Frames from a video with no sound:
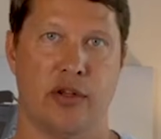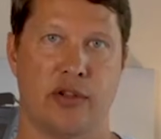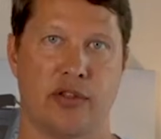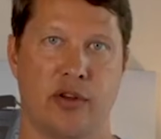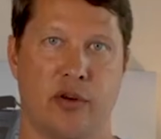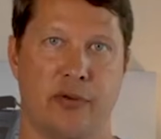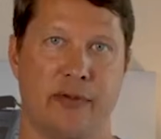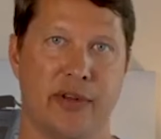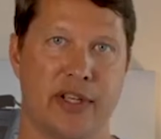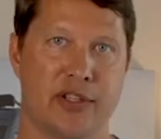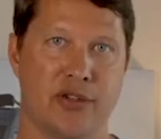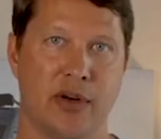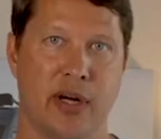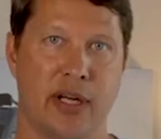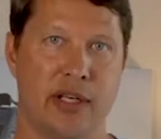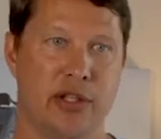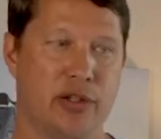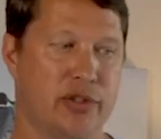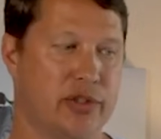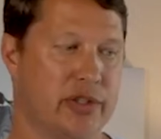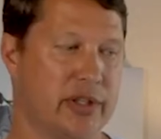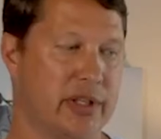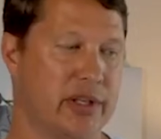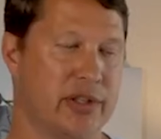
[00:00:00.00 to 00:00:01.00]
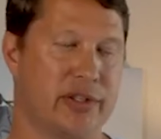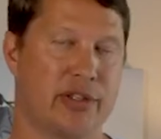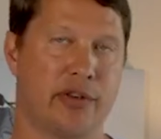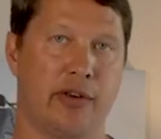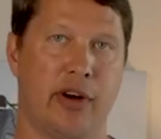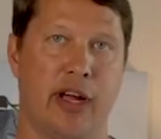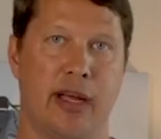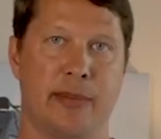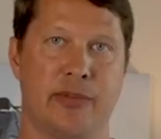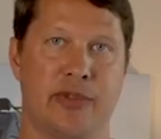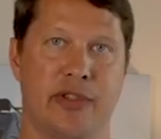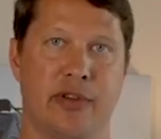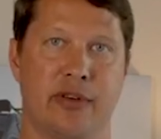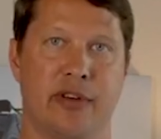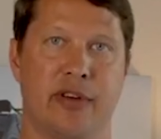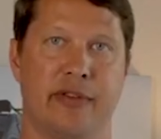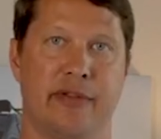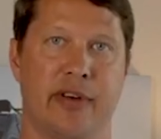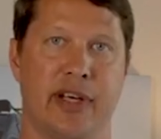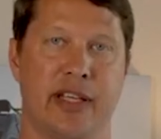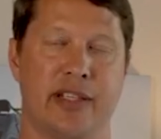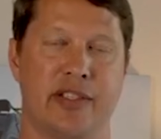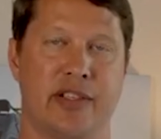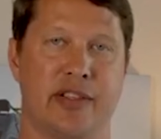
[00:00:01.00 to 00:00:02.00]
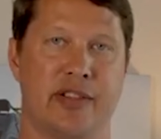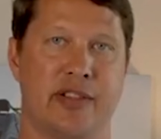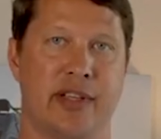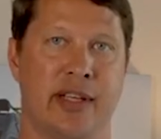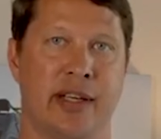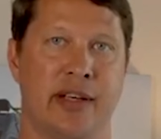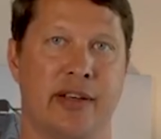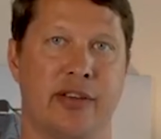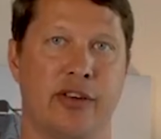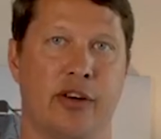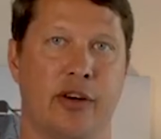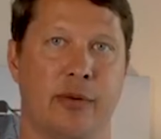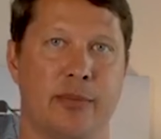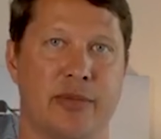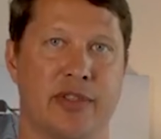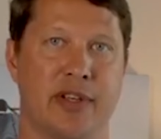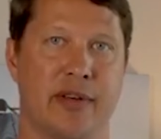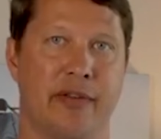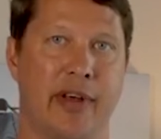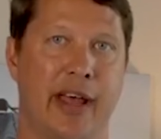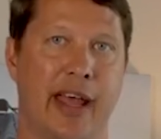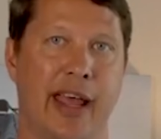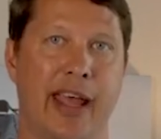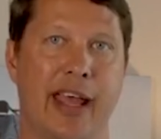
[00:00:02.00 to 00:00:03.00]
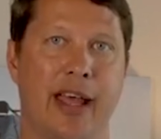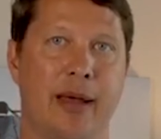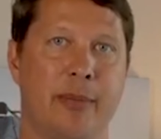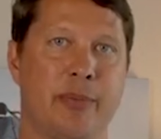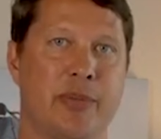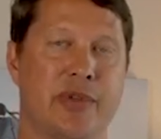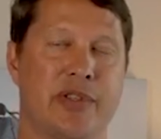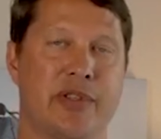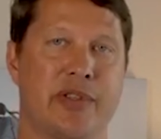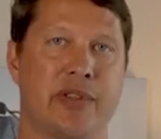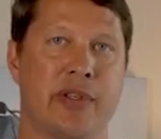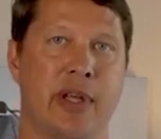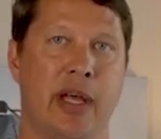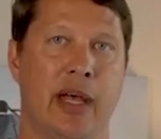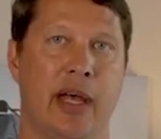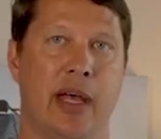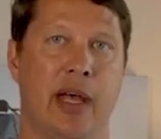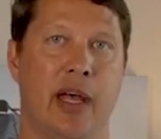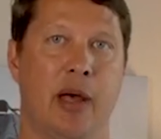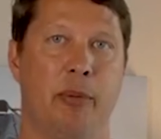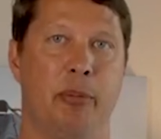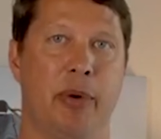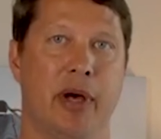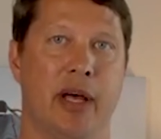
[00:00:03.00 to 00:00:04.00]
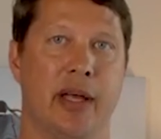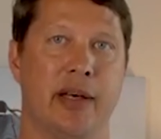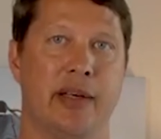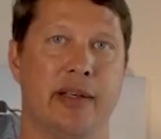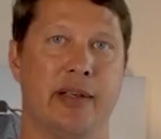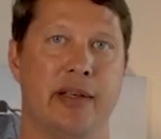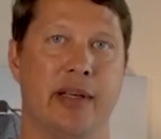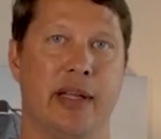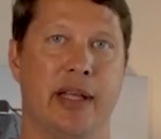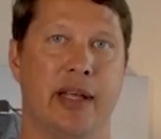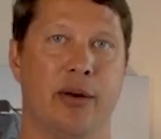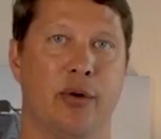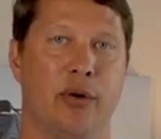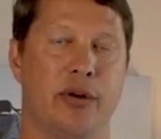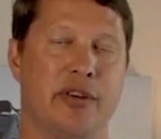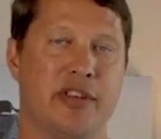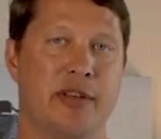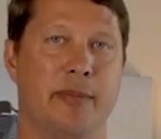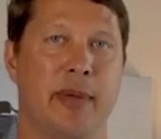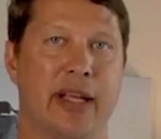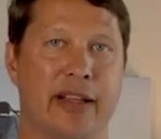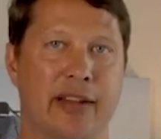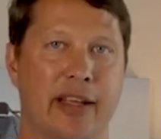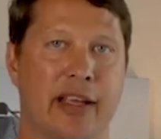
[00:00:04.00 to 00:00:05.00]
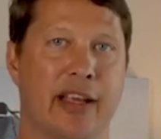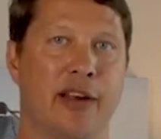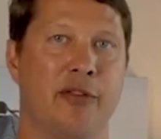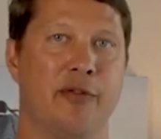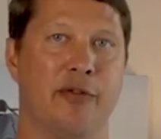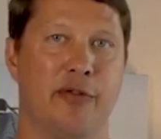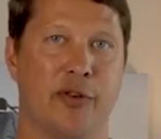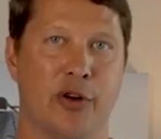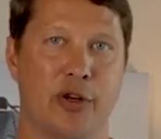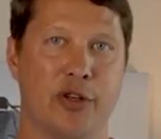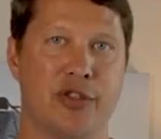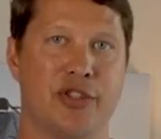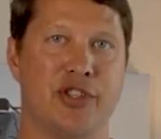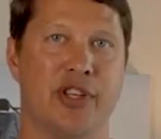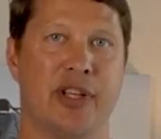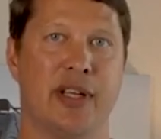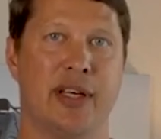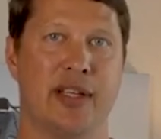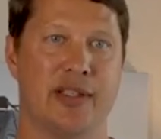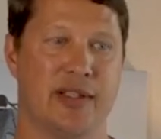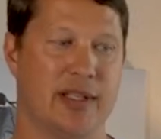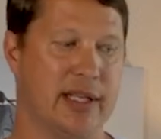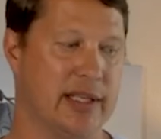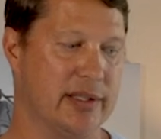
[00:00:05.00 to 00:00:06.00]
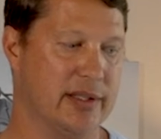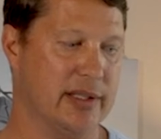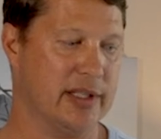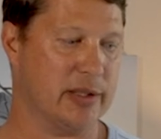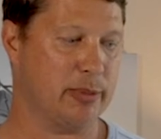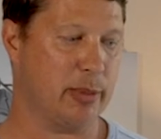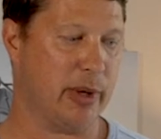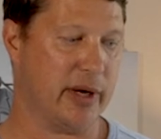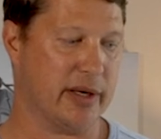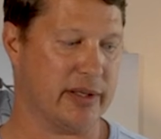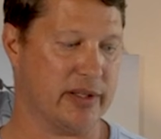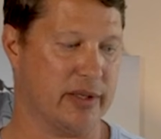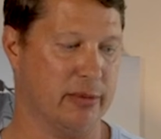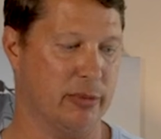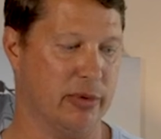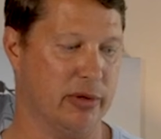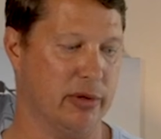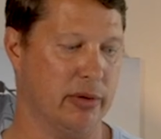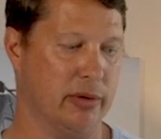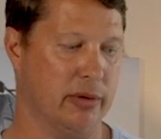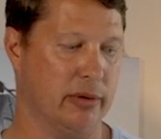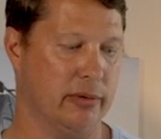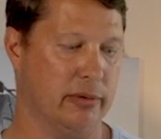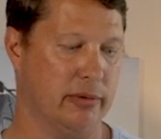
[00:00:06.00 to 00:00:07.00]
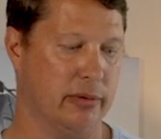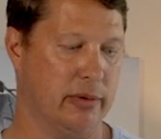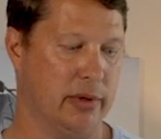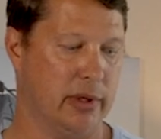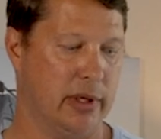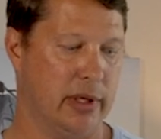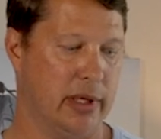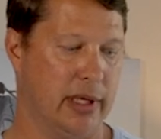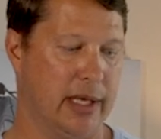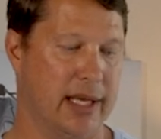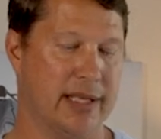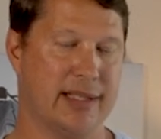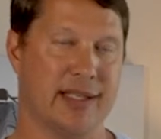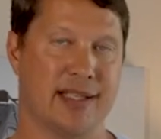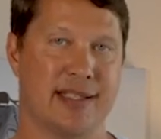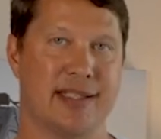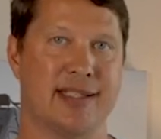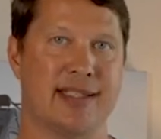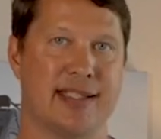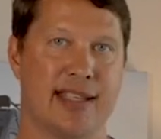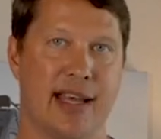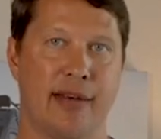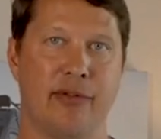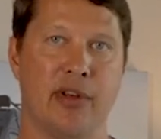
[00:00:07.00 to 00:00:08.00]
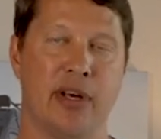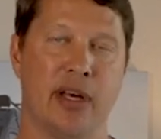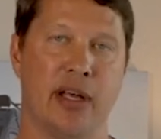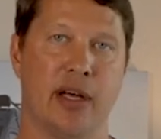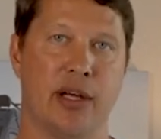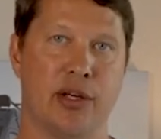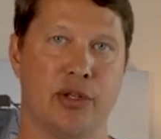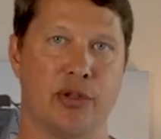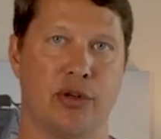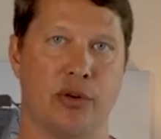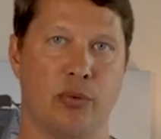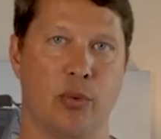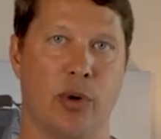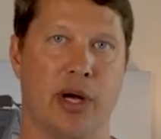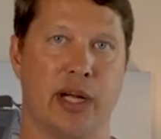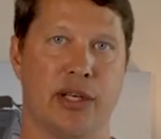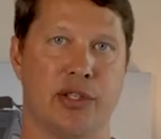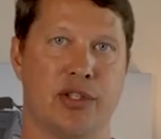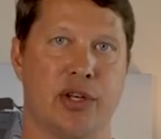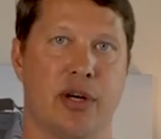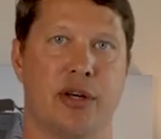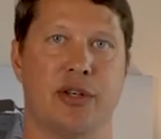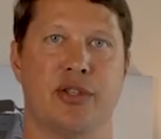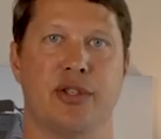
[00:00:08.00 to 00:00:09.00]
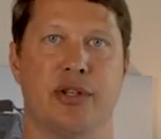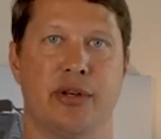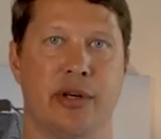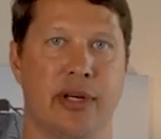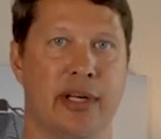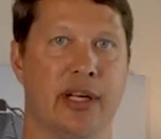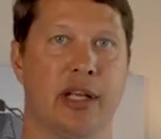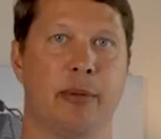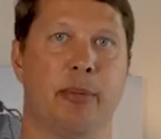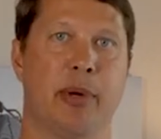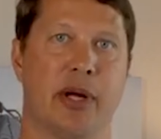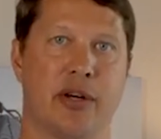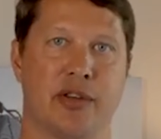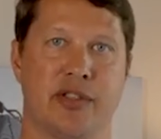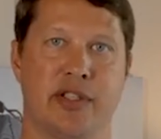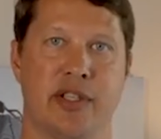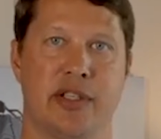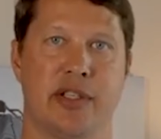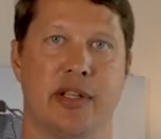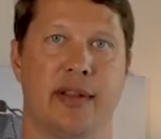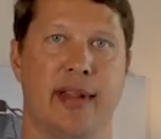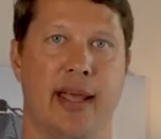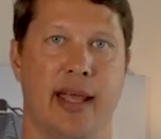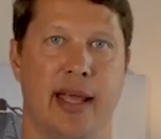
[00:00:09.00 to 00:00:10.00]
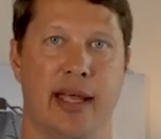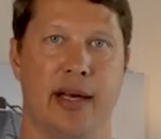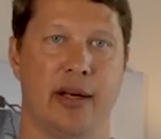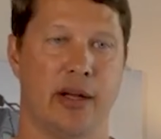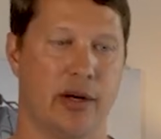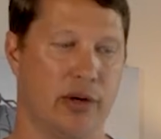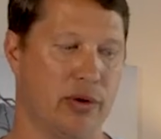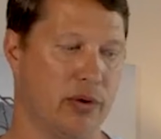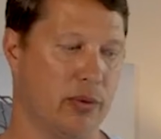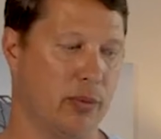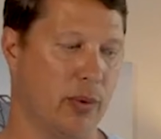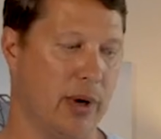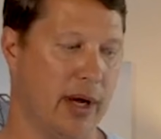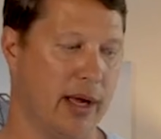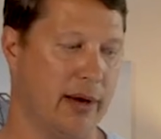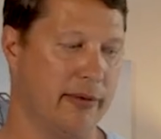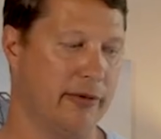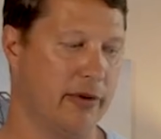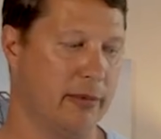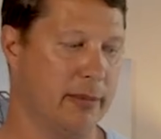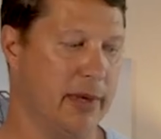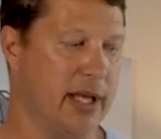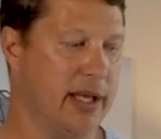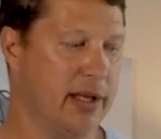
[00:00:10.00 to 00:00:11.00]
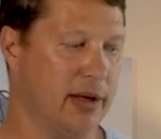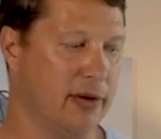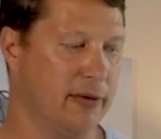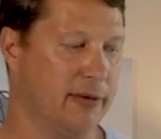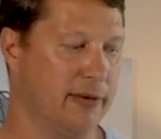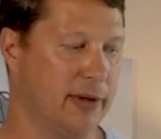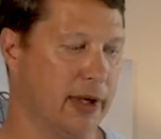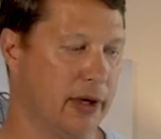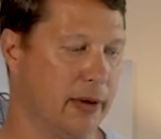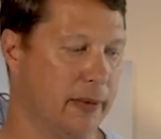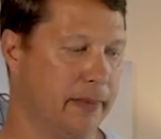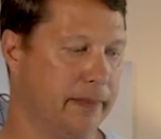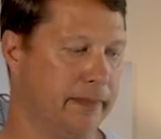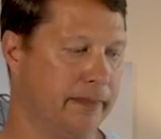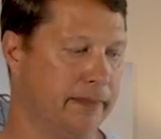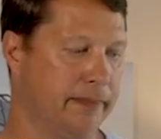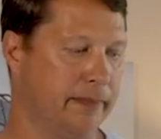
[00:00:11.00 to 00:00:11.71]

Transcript: So Victron usually describes their devices in terms of amps, but in order to make the conversion as easy as possible, it's a 700 watt charger in comparison to the 800 watt from EcoFlow.